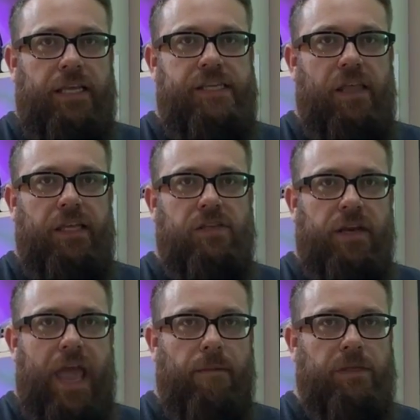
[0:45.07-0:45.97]
They sell these
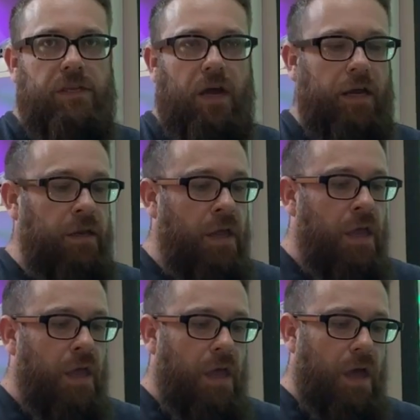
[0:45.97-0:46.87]
on Amazon.
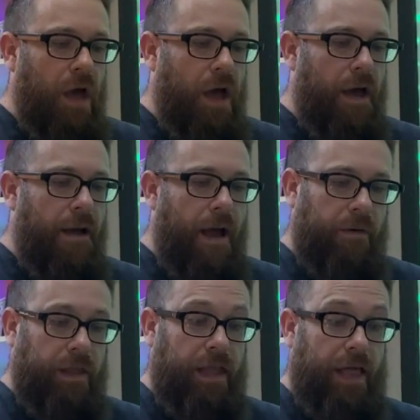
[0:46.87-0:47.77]
I
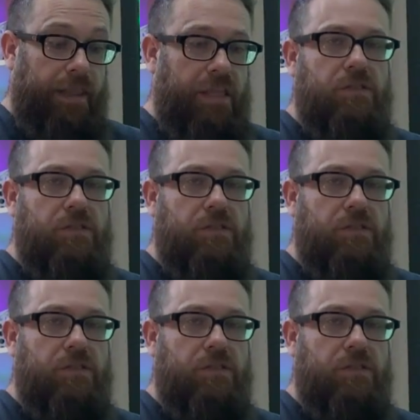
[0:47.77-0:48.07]
really like